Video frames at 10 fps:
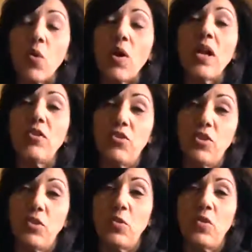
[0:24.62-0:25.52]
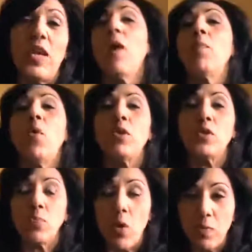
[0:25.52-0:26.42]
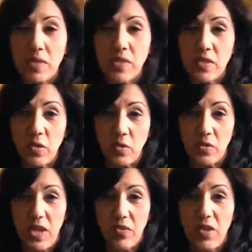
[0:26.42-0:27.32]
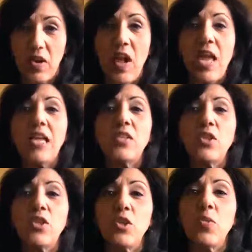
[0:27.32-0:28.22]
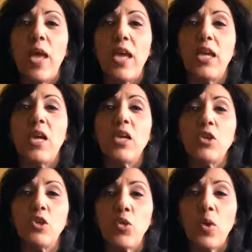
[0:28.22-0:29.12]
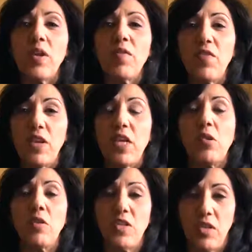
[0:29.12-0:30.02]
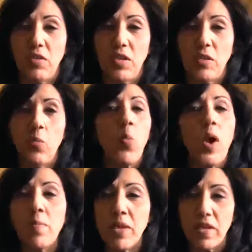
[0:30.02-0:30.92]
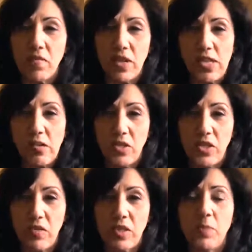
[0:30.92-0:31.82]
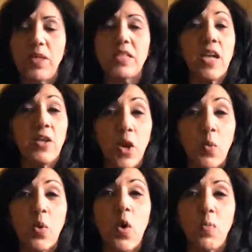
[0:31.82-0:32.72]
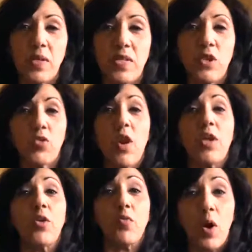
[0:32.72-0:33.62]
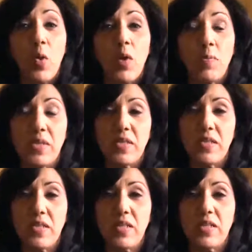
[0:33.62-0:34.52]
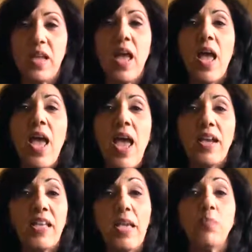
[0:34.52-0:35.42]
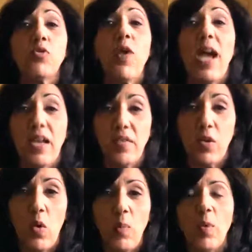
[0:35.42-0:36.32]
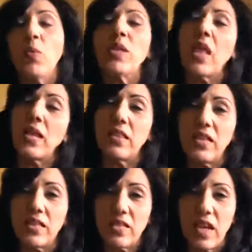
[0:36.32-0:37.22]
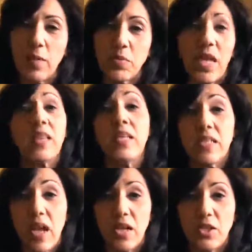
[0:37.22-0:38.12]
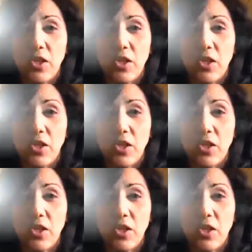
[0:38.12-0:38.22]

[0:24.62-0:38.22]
thought I'd do to help all you small business owners out there is to do a short video series, 1 minute video series, because I know we're all busy trying to grow our businesses and keep track of it all. But we like these tips, at least I